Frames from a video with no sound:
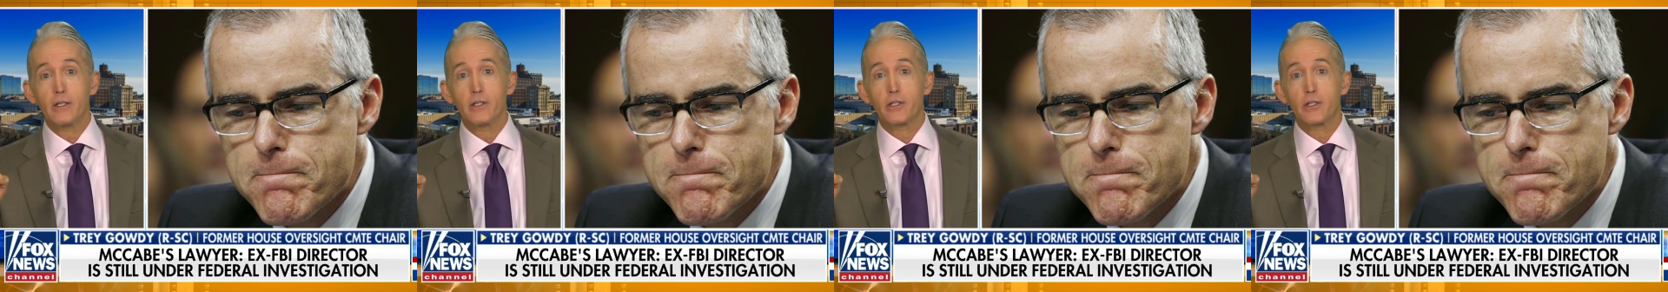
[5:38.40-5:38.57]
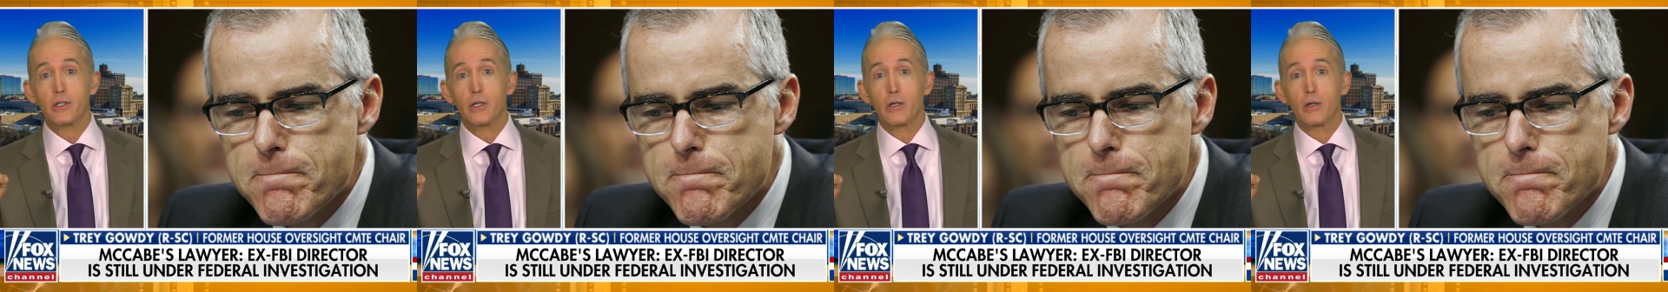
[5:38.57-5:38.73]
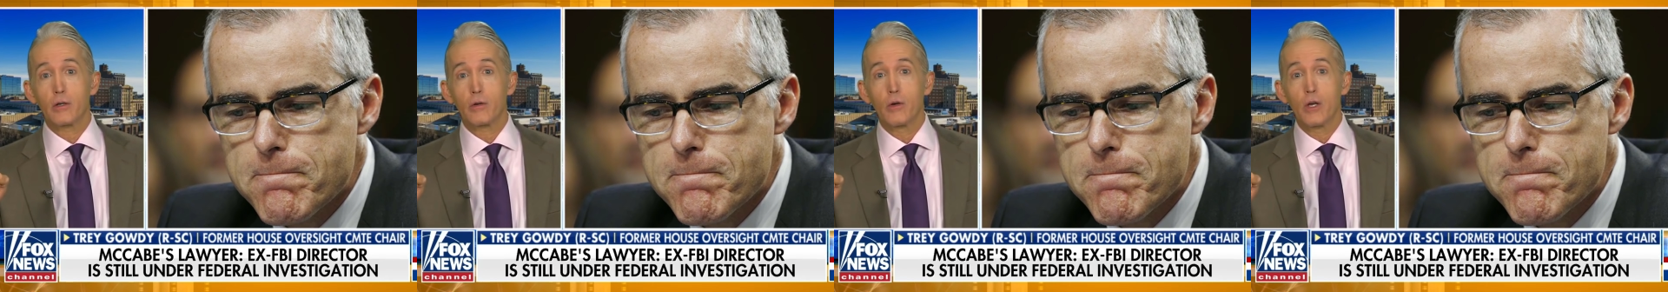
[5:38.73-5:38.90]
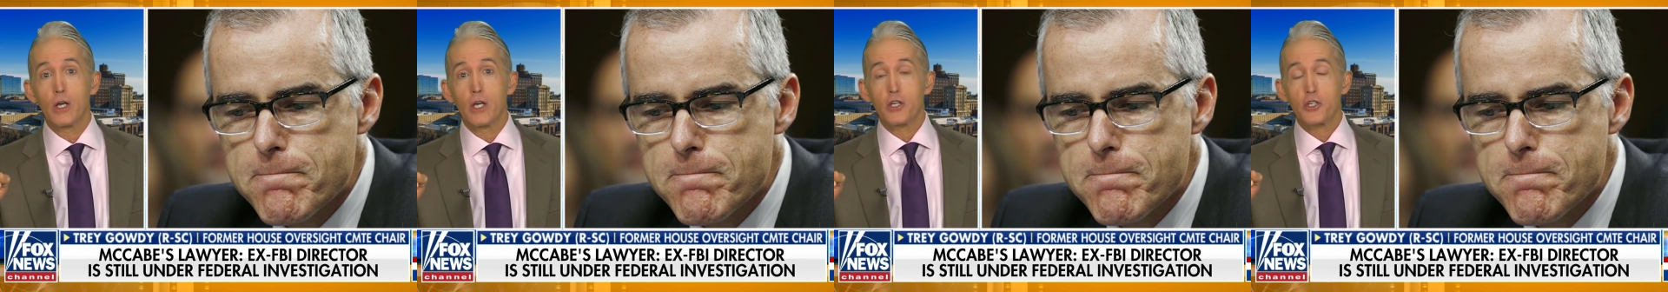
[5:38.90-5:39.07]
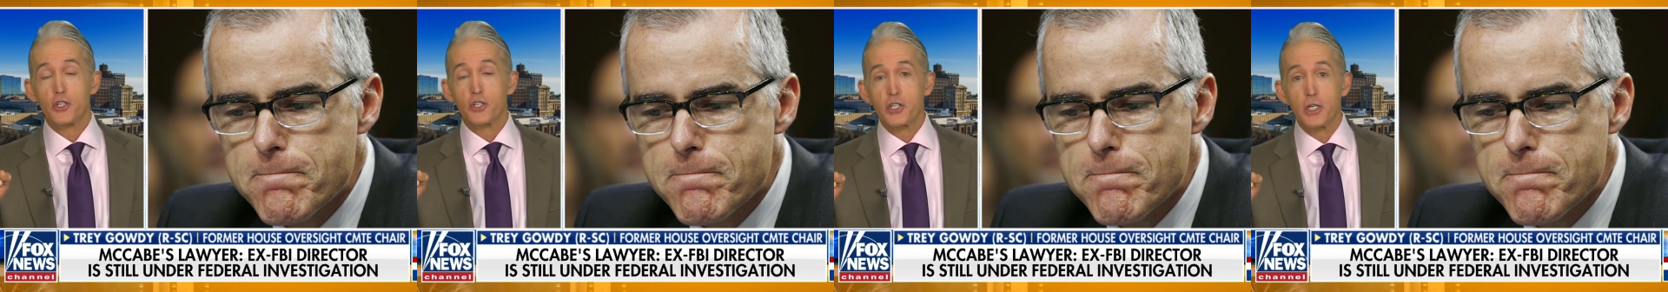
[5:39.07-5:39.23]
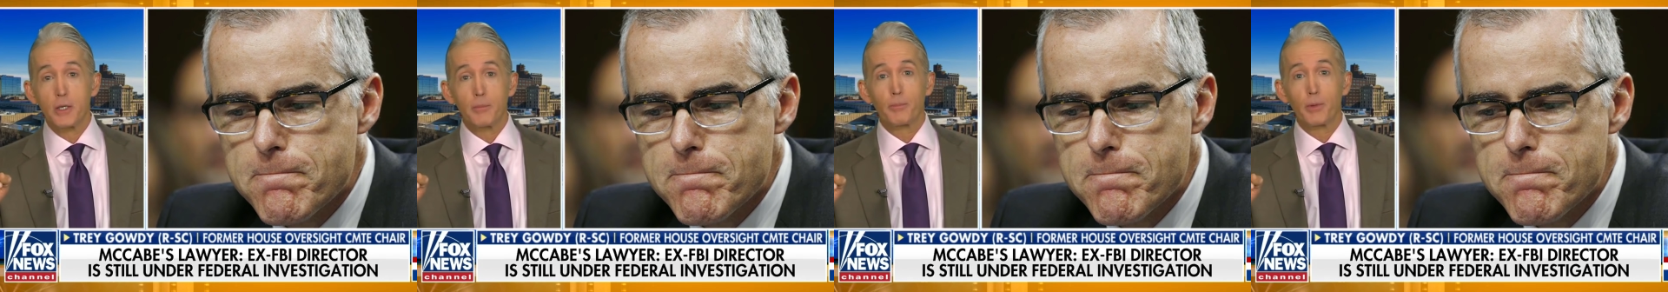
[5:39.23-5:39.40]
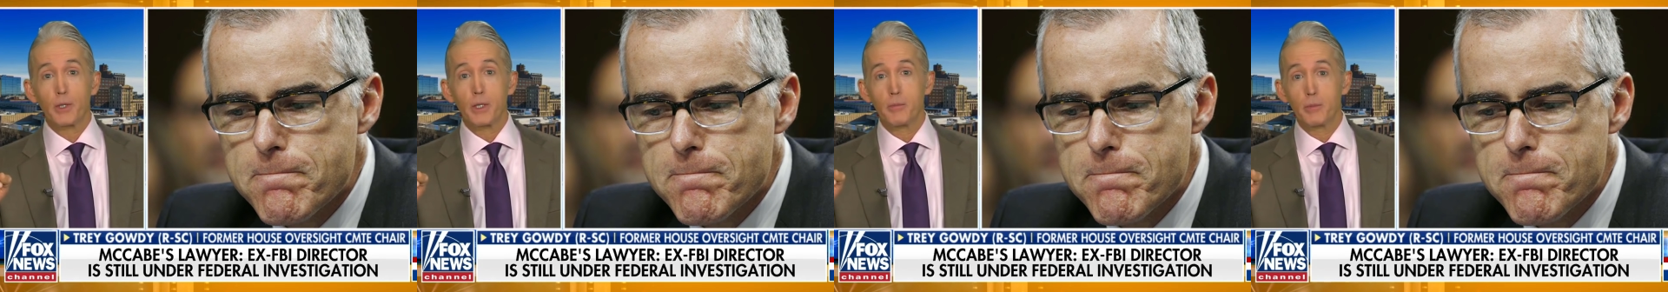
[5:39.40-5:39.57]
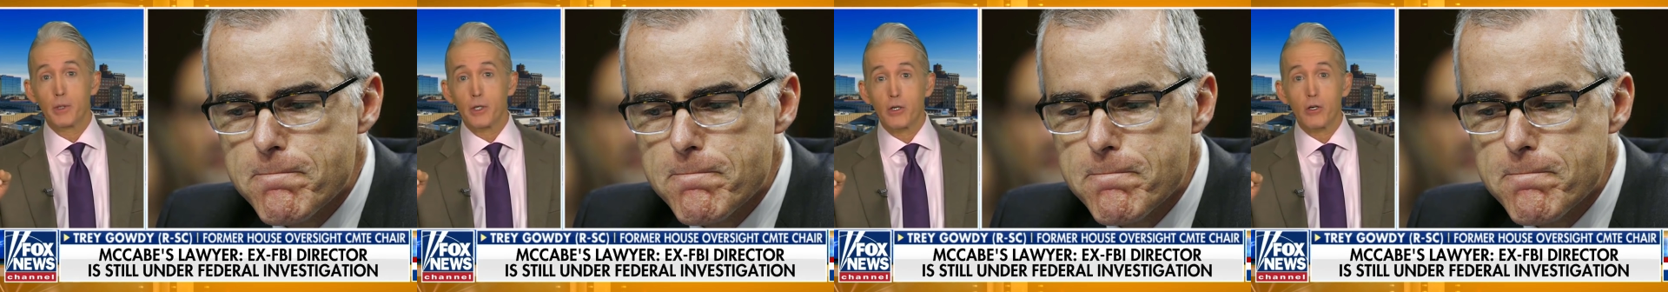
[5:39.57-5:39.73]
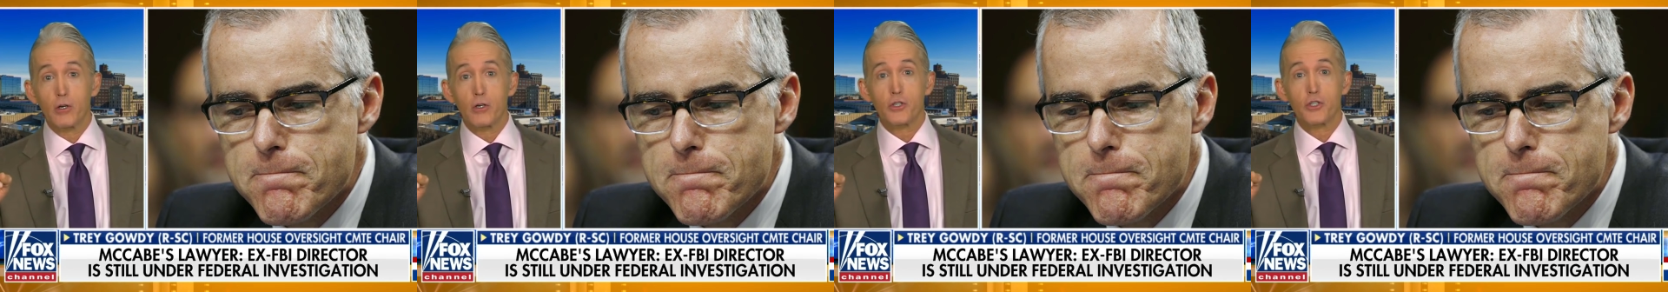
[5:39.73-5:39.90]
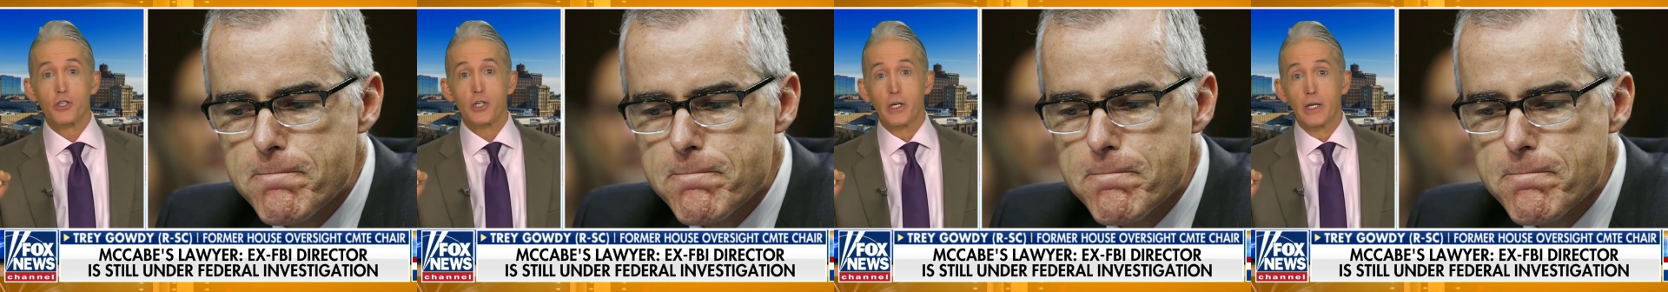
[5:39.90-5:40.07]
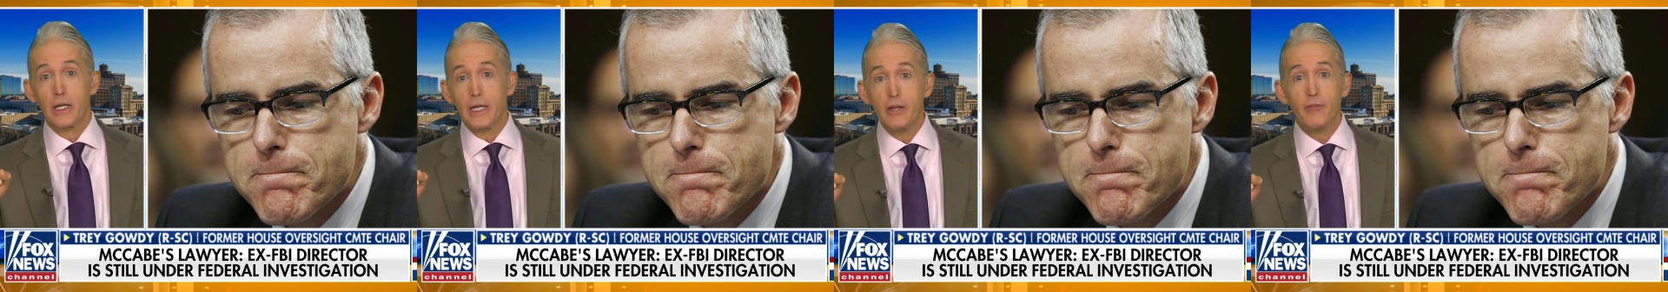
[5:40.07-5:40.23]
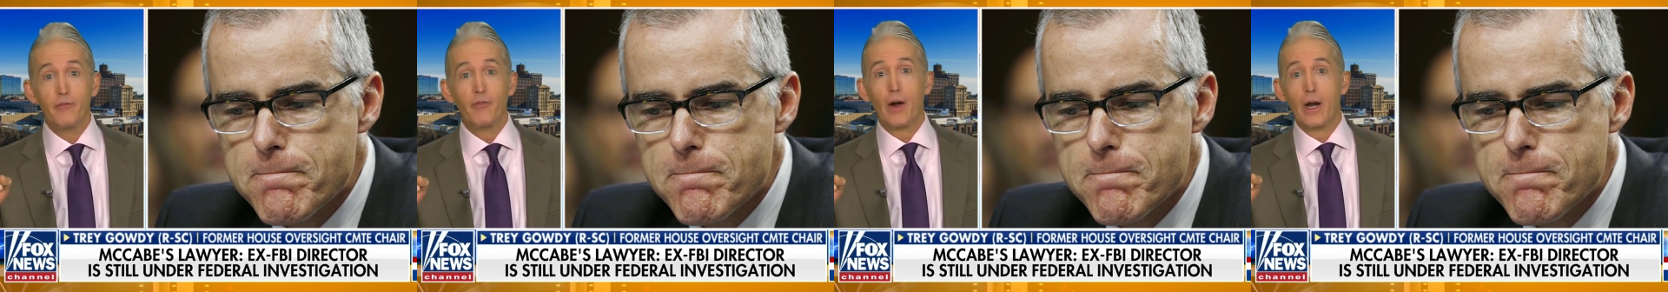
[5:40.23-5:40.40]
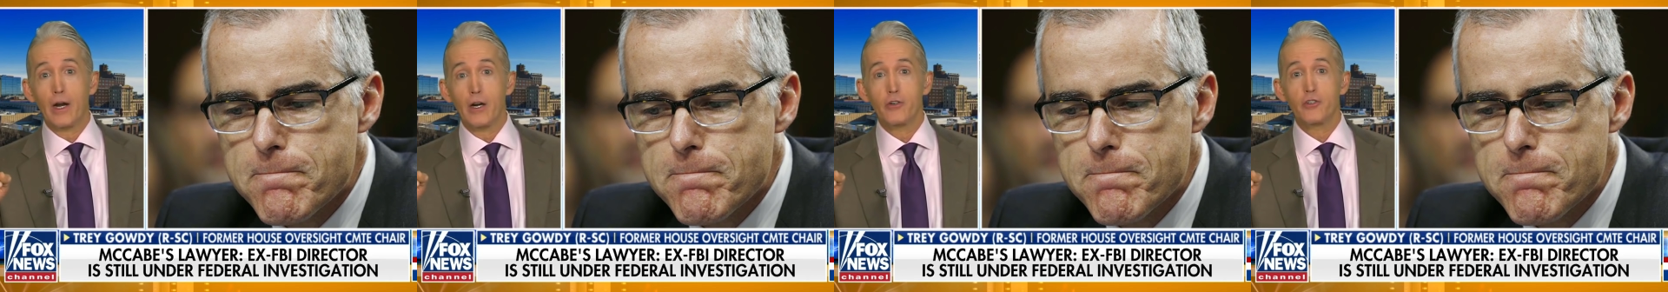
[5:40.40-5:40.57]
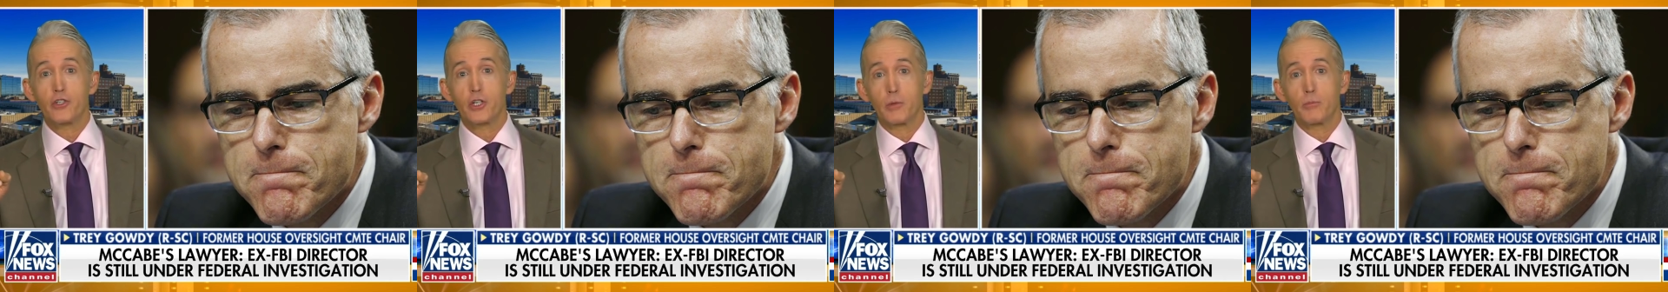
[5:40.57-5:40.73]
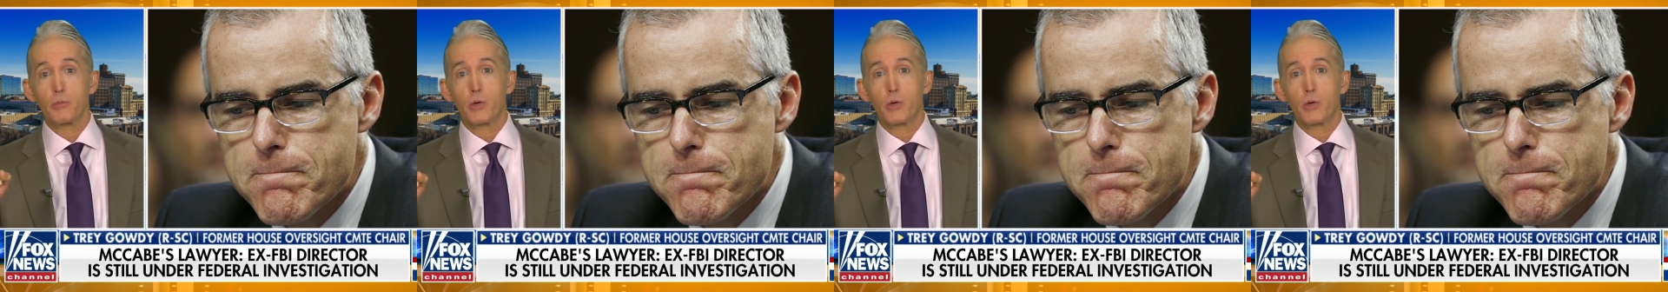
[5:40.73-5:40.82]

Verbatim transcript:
Speaker 1: tell, simply because he fired Jim